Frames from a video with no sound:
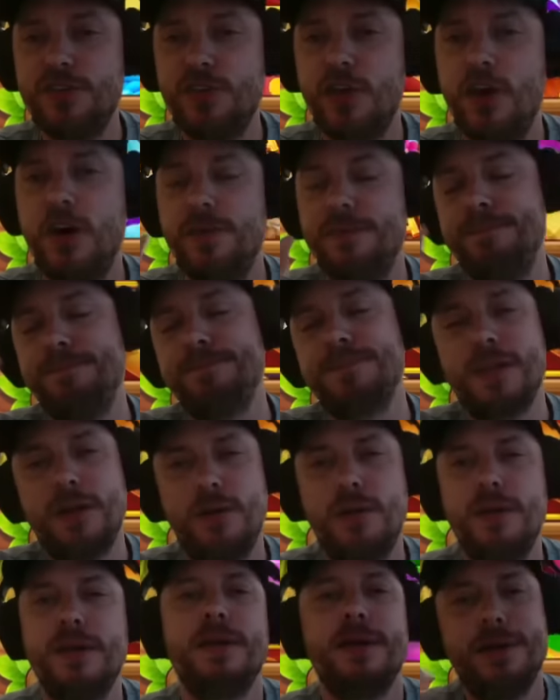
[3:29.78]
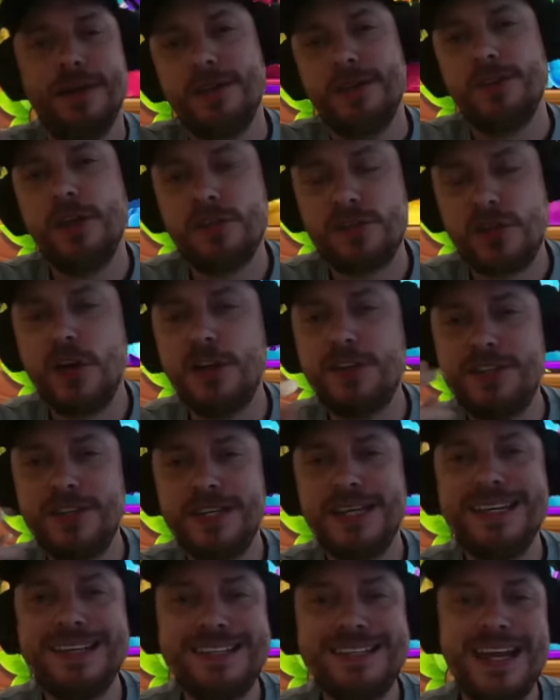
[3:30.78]
those hot... Those locks are
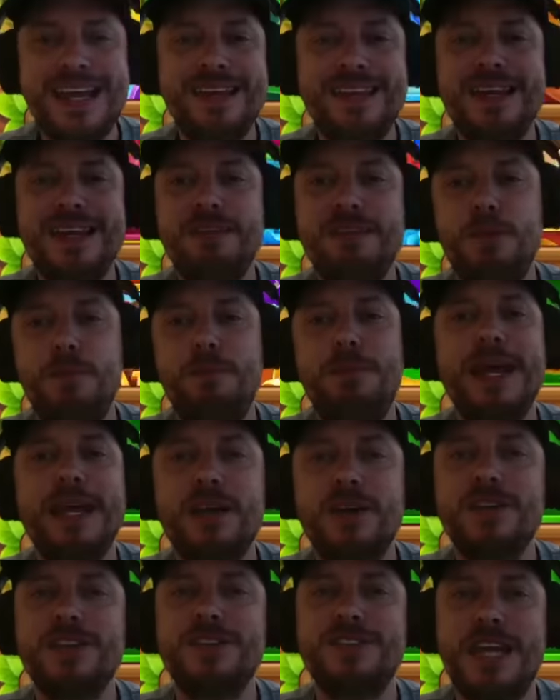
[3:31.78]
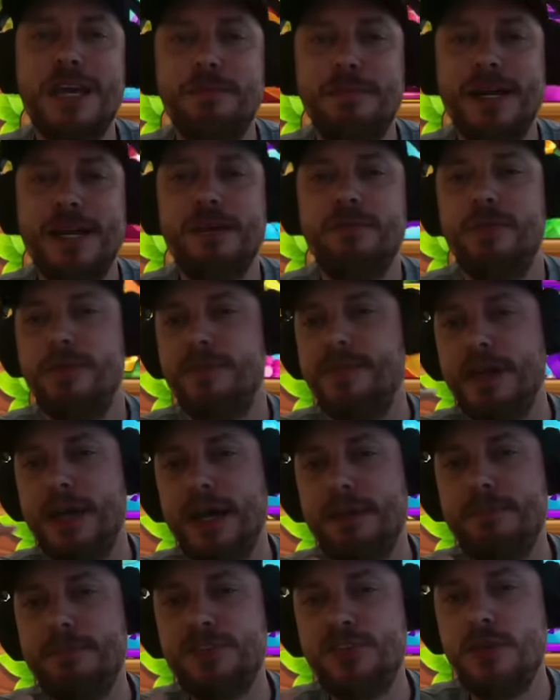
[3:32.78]
going to stay there if you're playing on the same bet level. I,
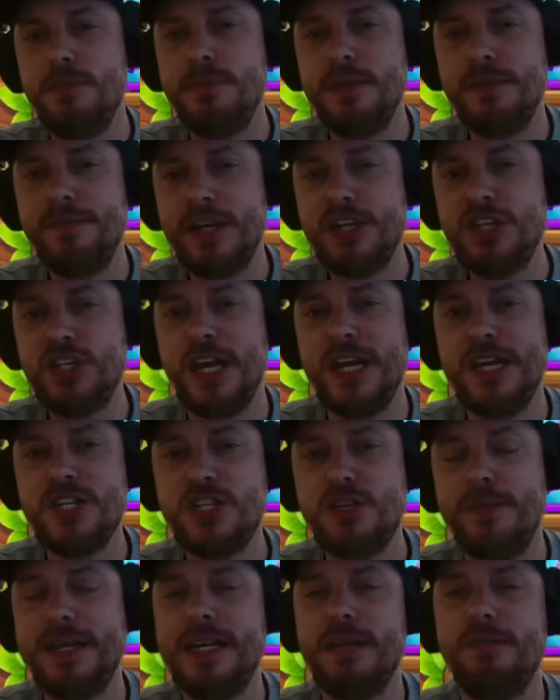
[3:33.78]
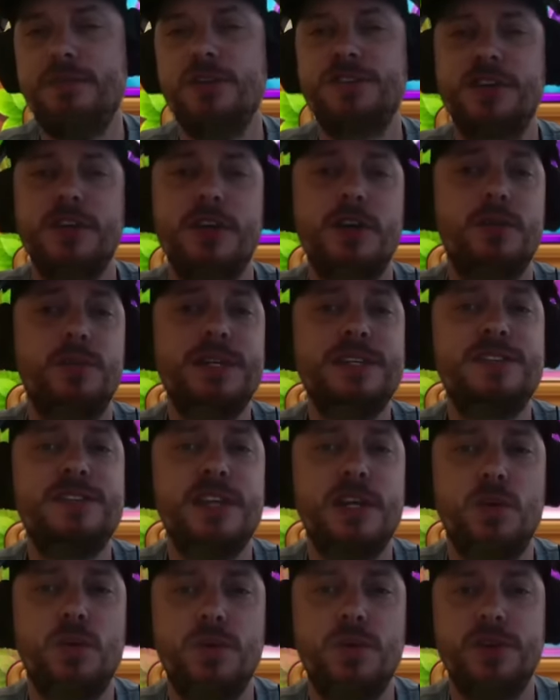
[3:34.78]
I'm assuming if I change a bet level, it's going to
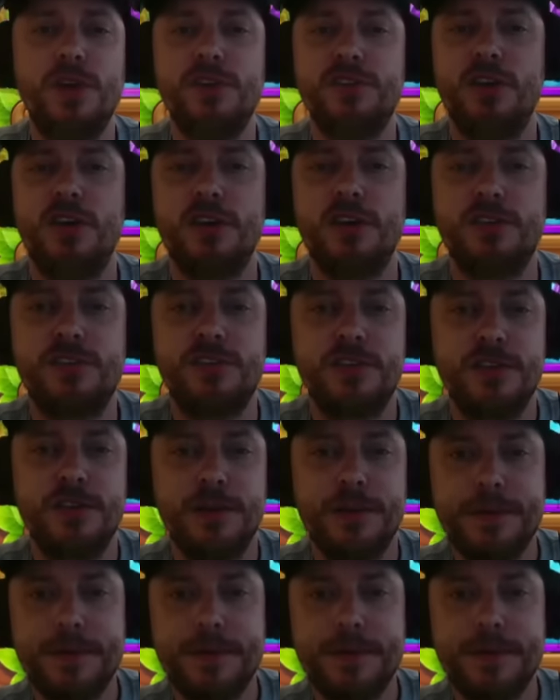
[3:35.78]
reset all those locks.